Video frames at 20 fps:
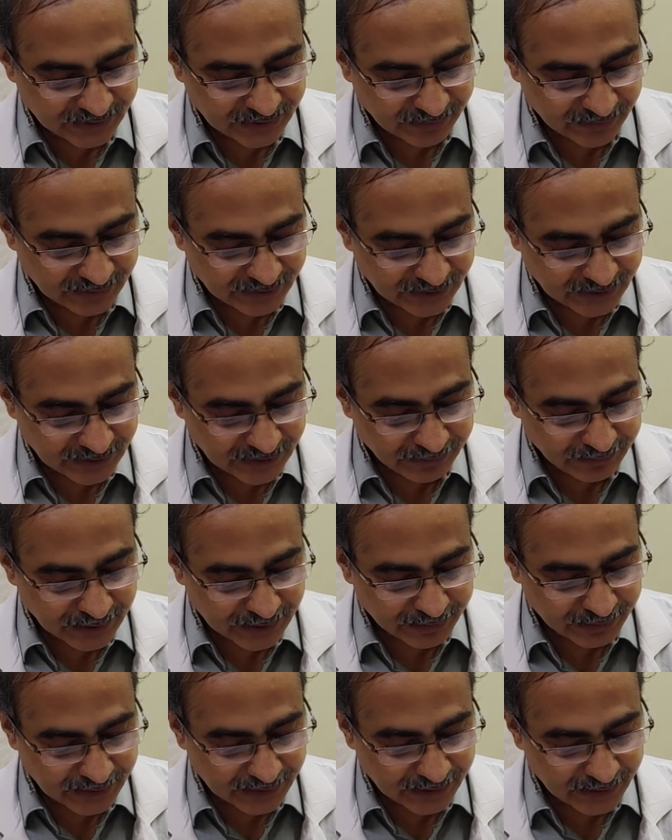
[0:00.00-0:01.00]
with 20
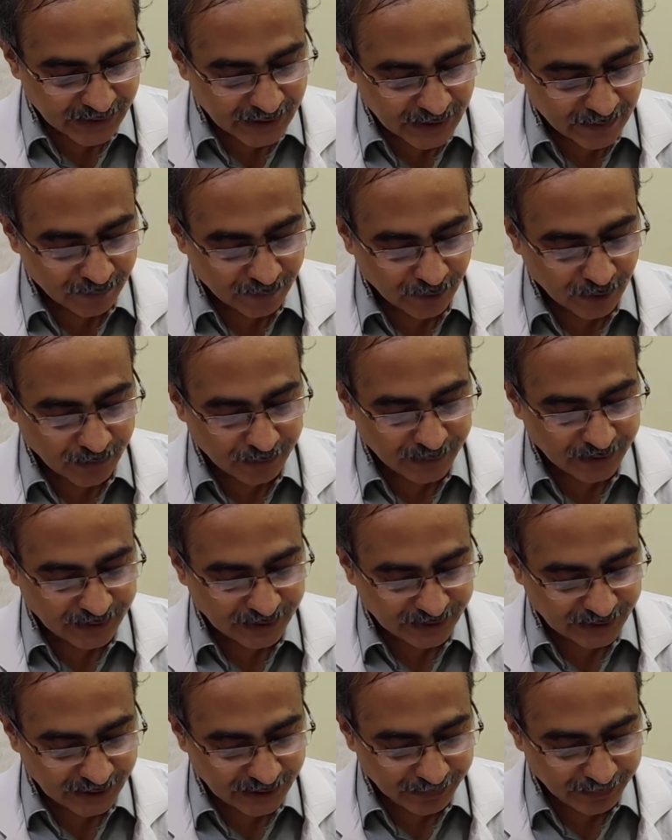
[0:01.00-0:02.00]
number blade from
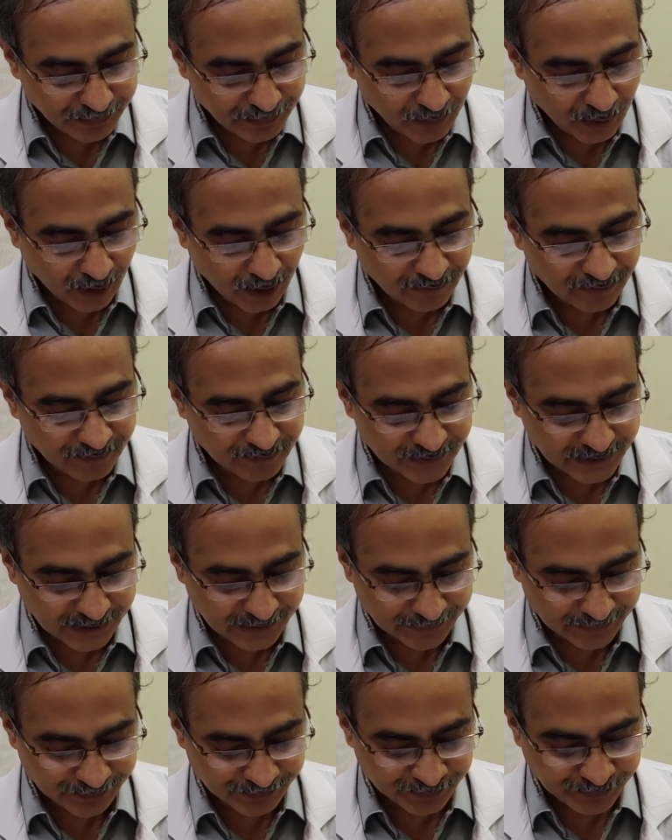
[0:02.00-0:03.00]
tip of
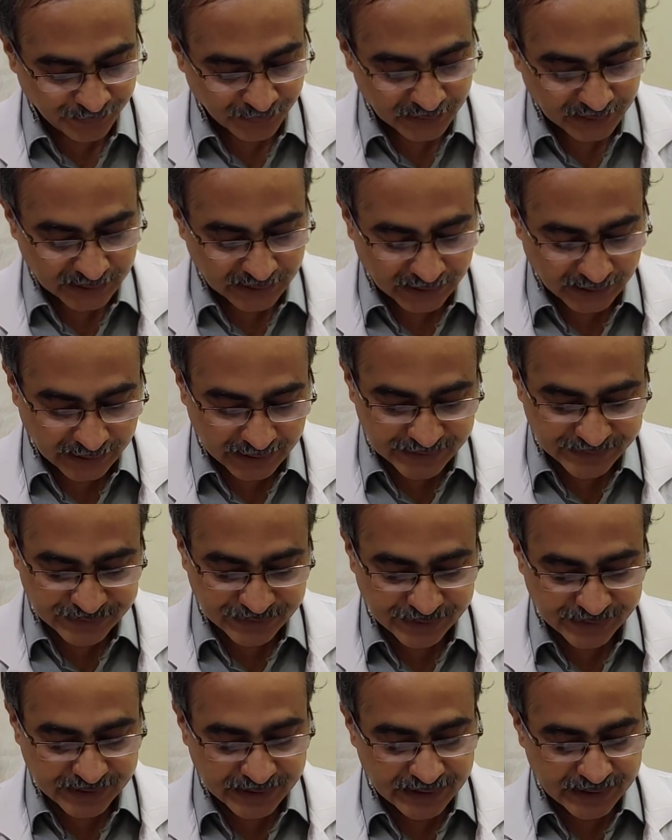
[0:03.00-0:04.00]
rib,
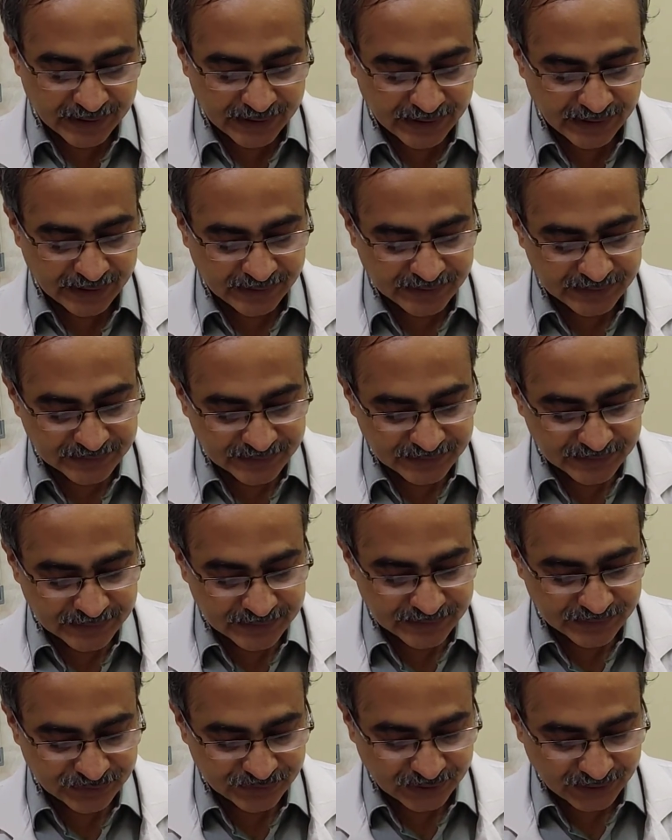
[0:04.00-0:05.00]
either 8th,
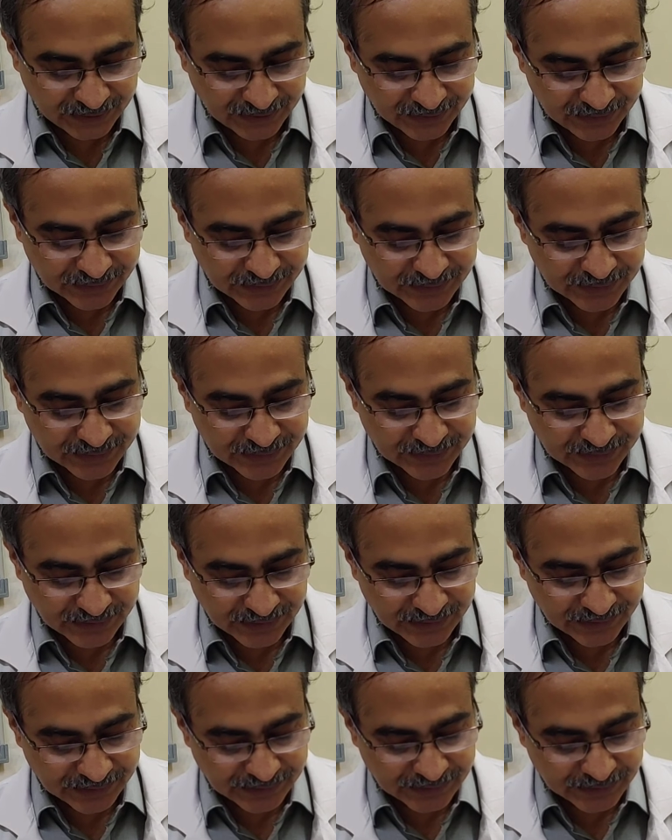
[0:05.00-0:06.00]
9th,
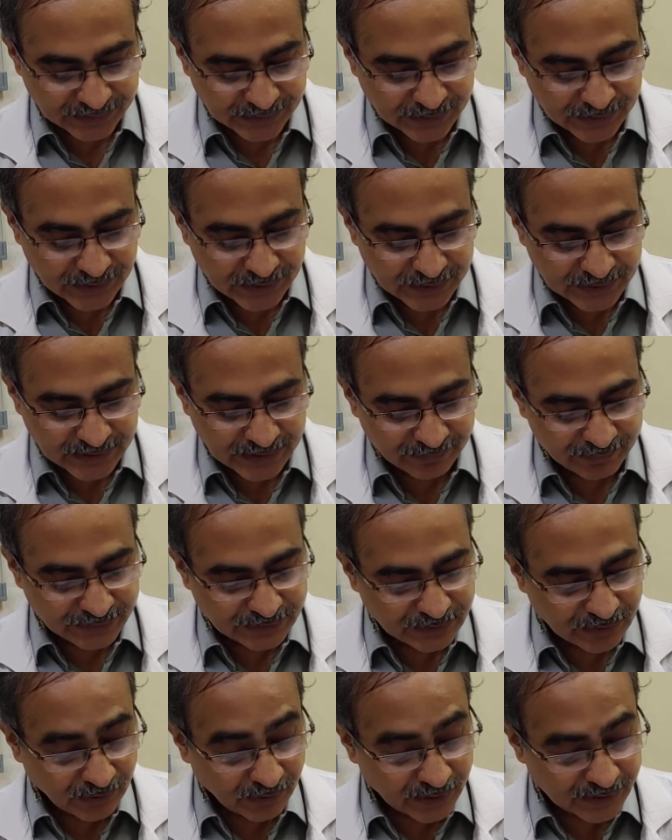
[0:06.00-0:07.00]
10th,
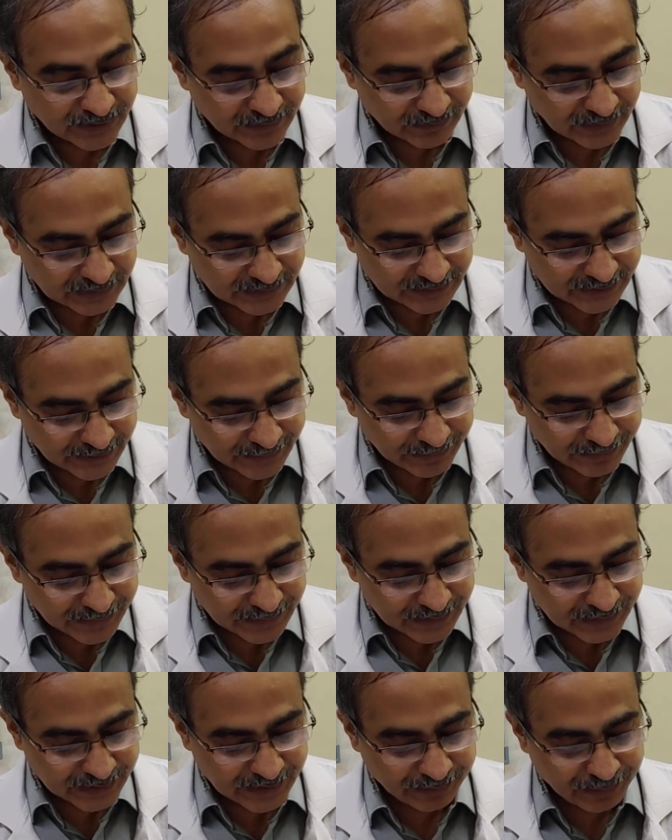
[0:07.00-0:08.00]
11th or 12th rib
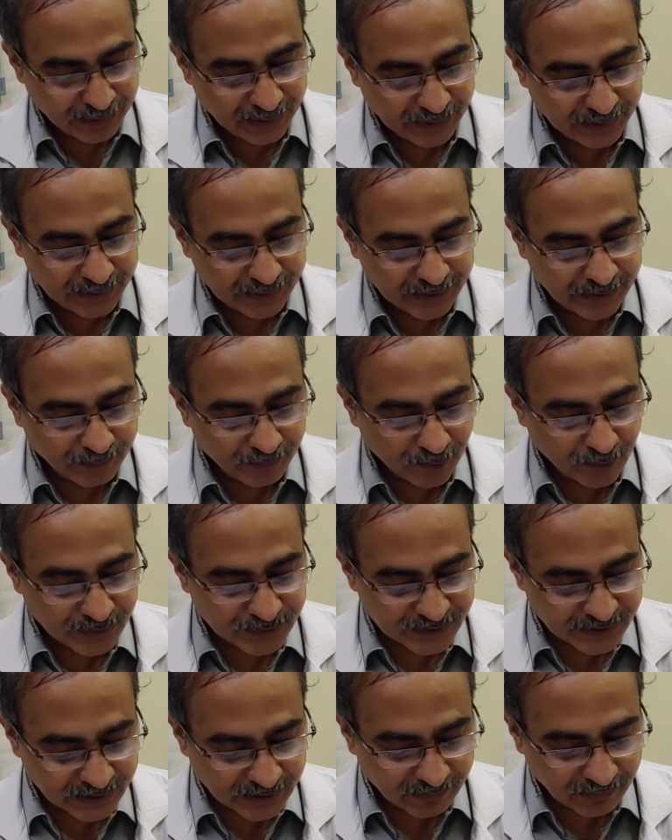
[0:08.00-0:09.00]
depending
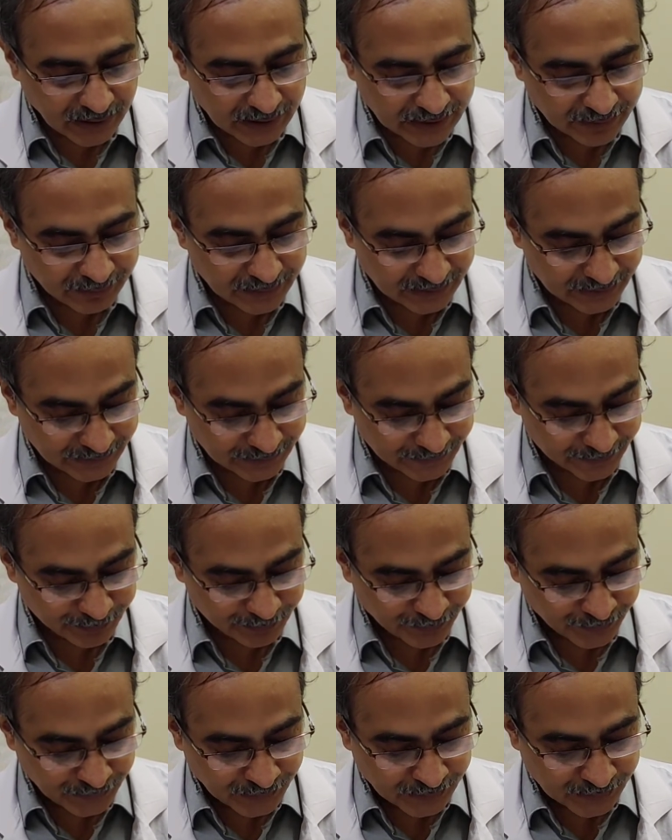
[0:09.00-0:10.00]
upon requirement.
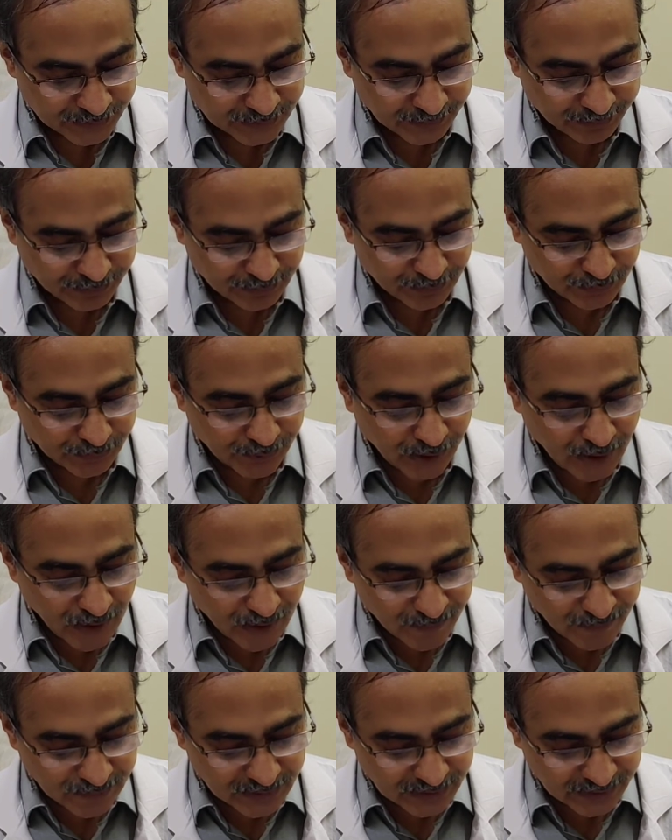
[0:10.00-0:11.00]
The pleura
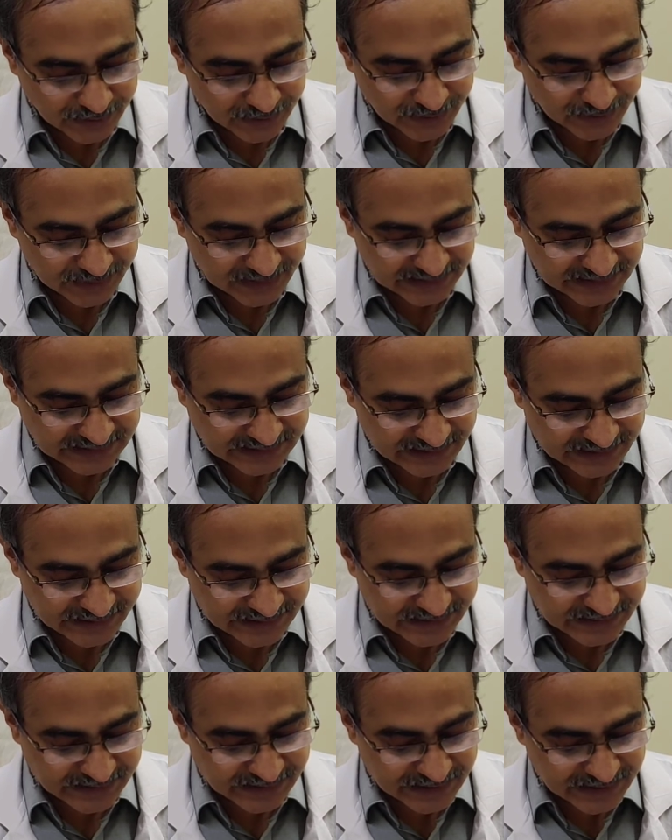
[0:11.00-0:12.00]
of lung
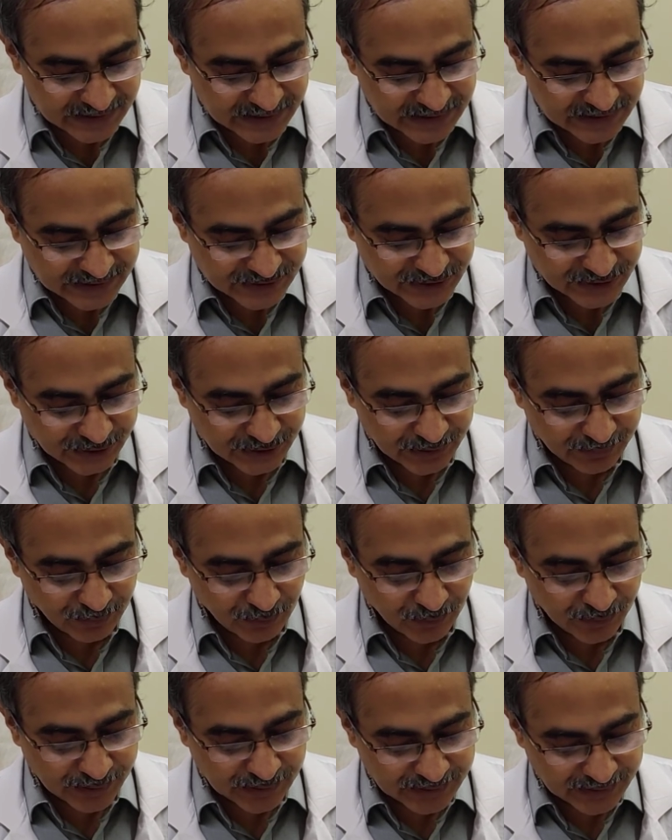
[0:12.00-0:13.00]
descends still
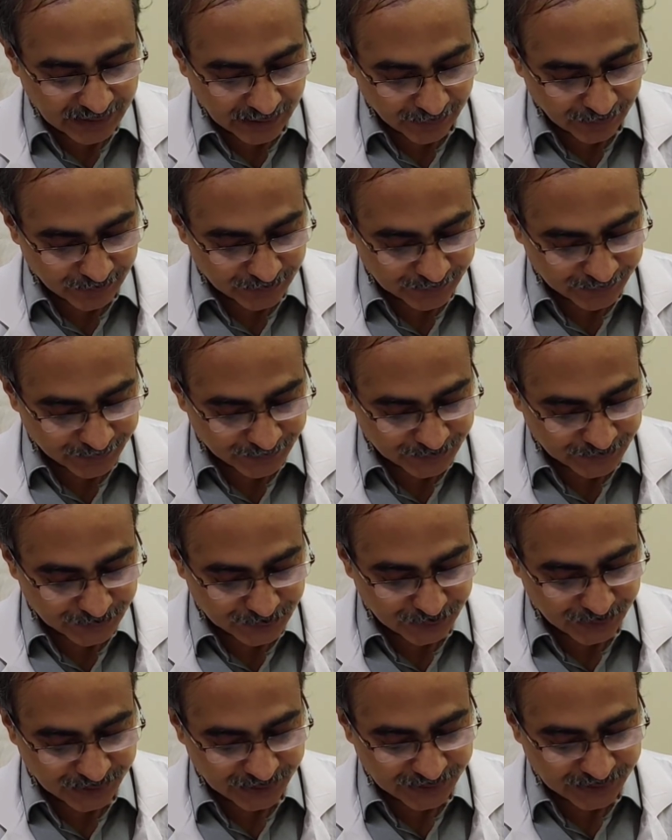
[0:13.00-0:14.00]
more down
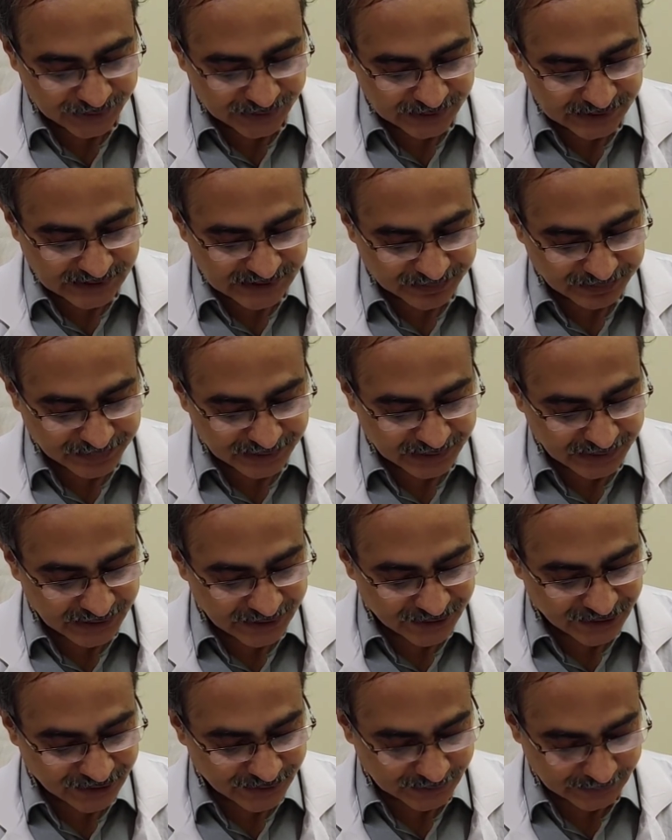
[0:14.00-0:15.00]
during
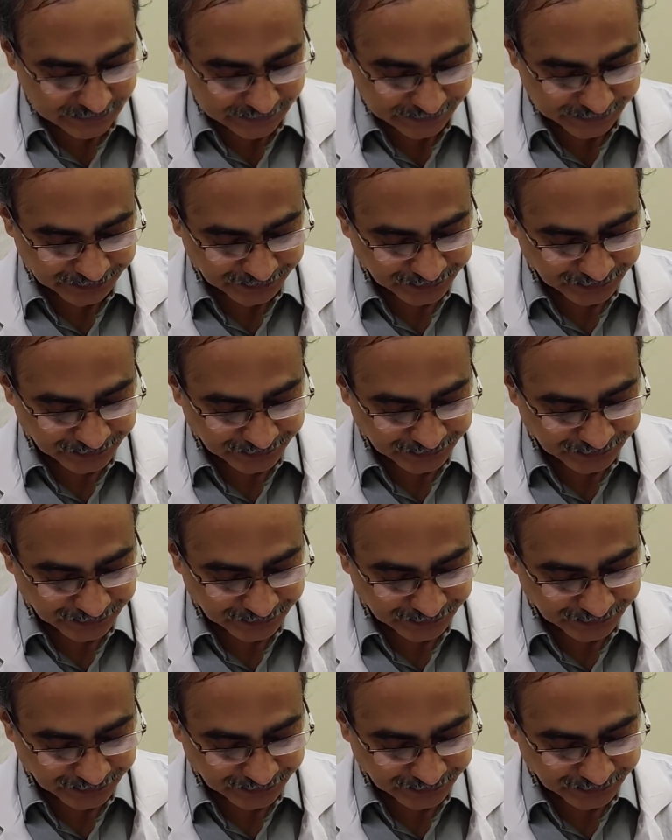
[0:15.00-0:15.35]
inspiration.